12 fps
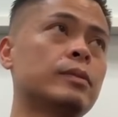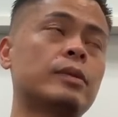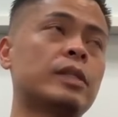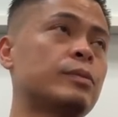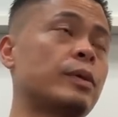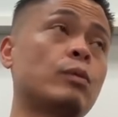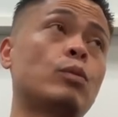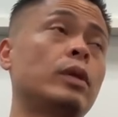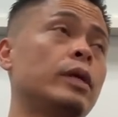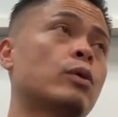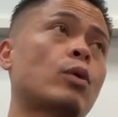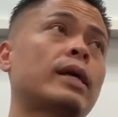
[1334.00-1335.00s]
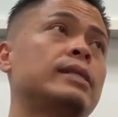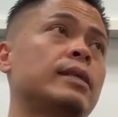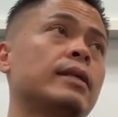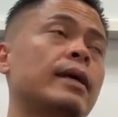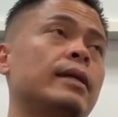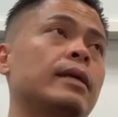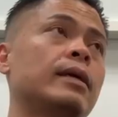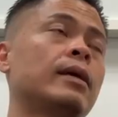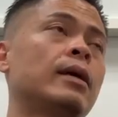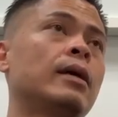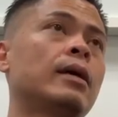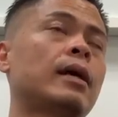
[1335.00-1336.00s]
it's been really crazy lately.
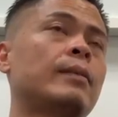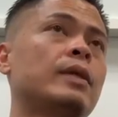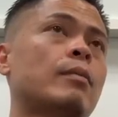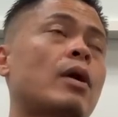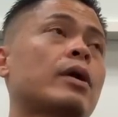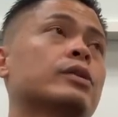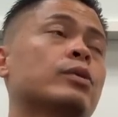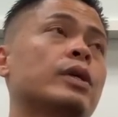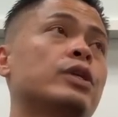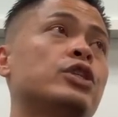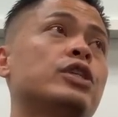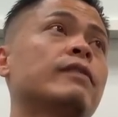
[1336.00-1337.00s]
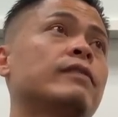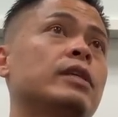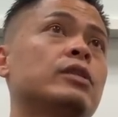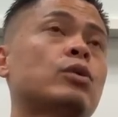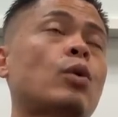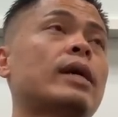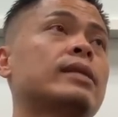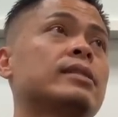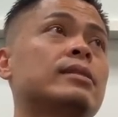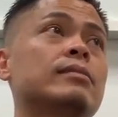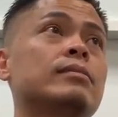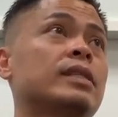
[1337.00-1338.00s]
I mean, the market's already shifted
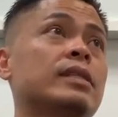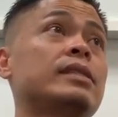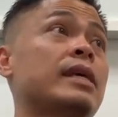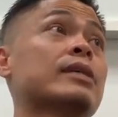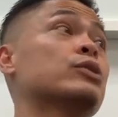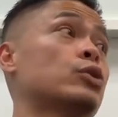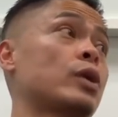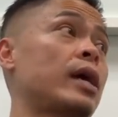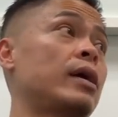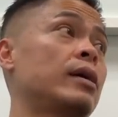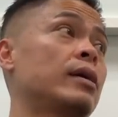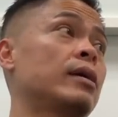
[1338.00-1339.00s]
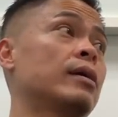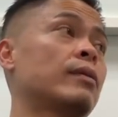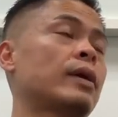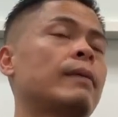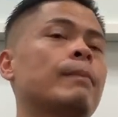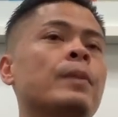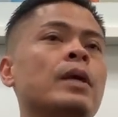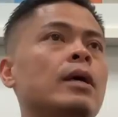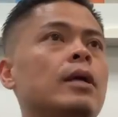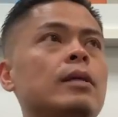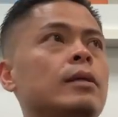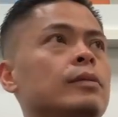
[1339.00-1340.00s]
twice since yesterday, mm-hmm. right?
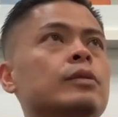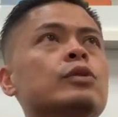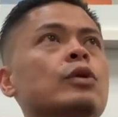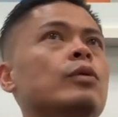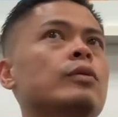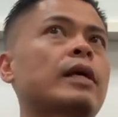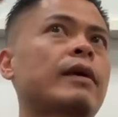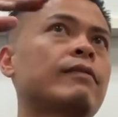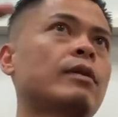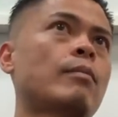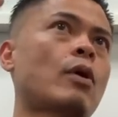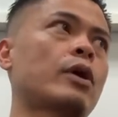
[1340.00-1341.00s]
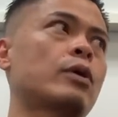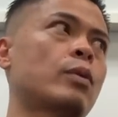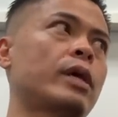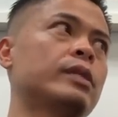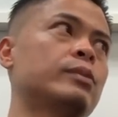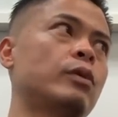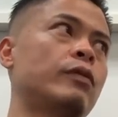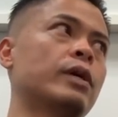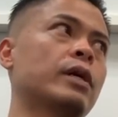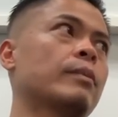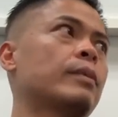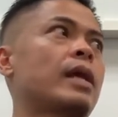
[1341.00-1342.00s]
And so, like, if the market rate is
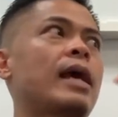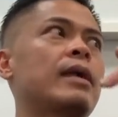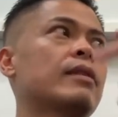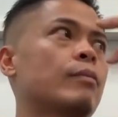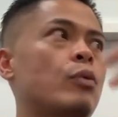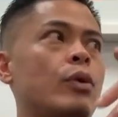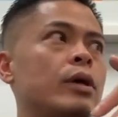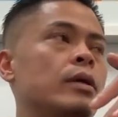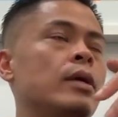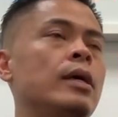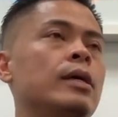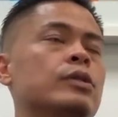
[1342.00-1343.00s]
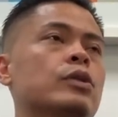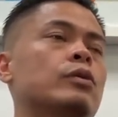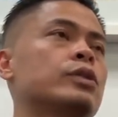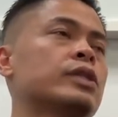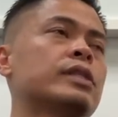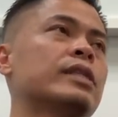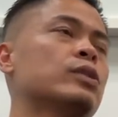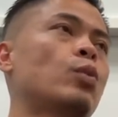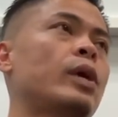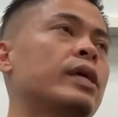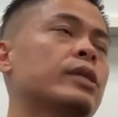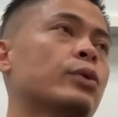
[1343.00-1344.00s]
moving up an eighth a point, so mm-hmm. just this
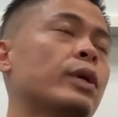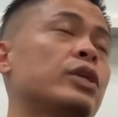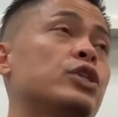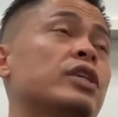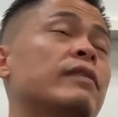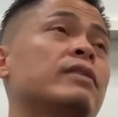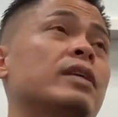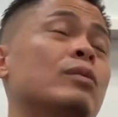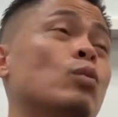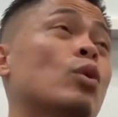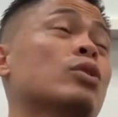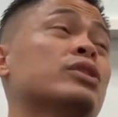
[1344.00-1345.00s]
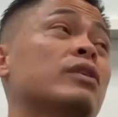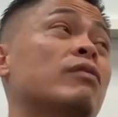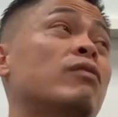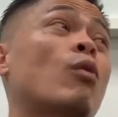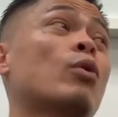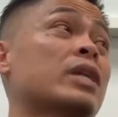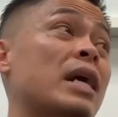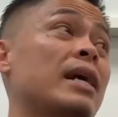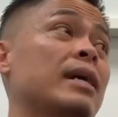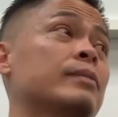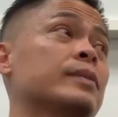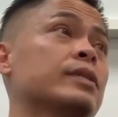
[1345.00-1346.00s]
week it's already shifted and worsened four
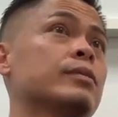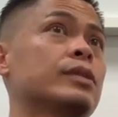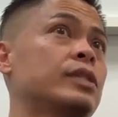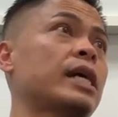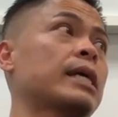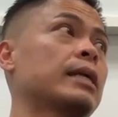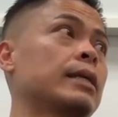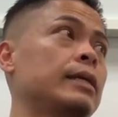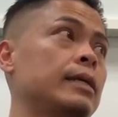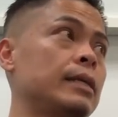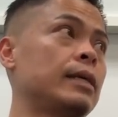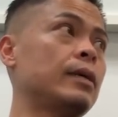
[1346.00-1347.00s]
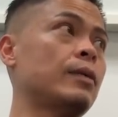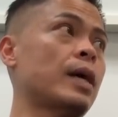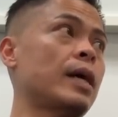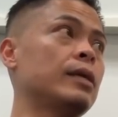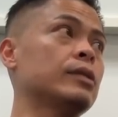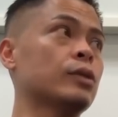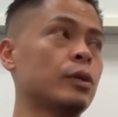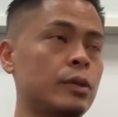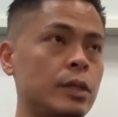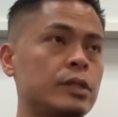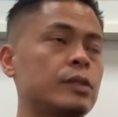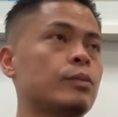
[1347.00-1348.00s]
times, which technically it did, right? Mm-hmm. So it,
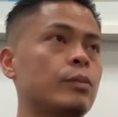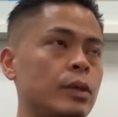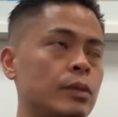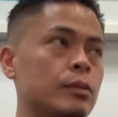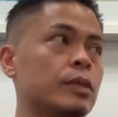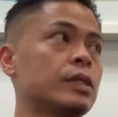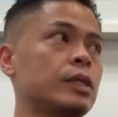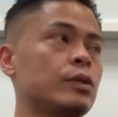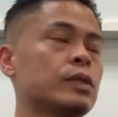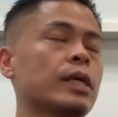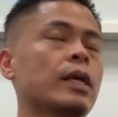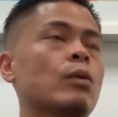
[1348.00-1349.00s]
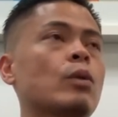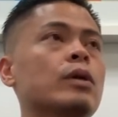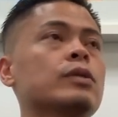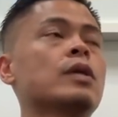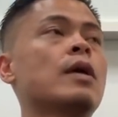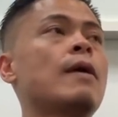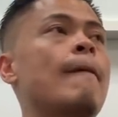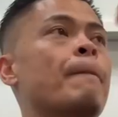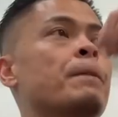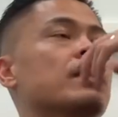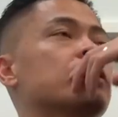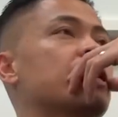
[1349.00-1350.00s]
it's been continuously getting worse.
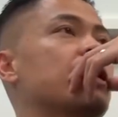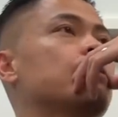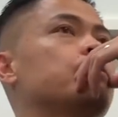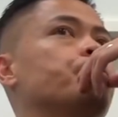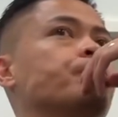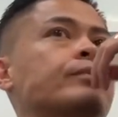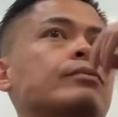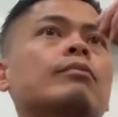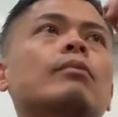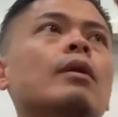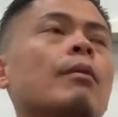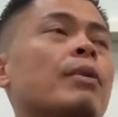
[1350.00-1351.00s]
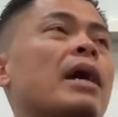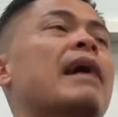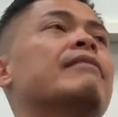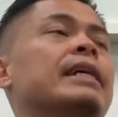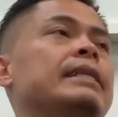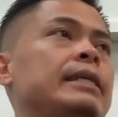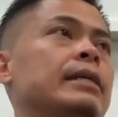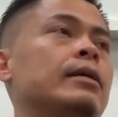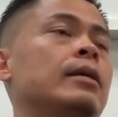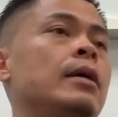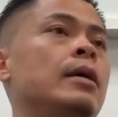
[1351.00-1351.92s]
And say, but I have an idea.